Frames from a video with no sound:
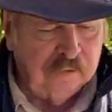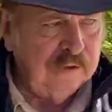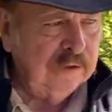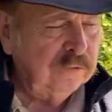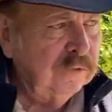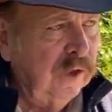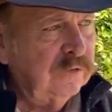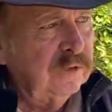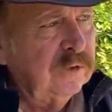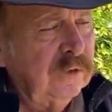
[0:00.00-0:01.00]

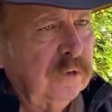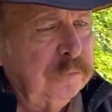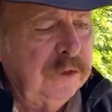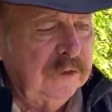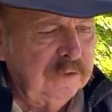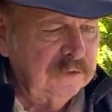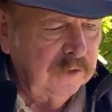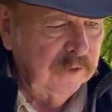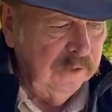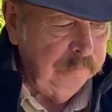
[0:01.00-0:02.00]
introduction to Europeans.
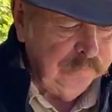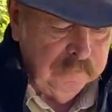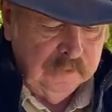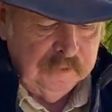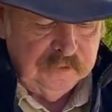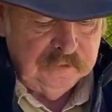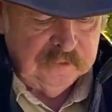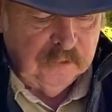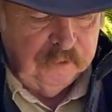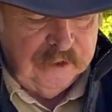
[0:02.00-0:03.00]
And this is called a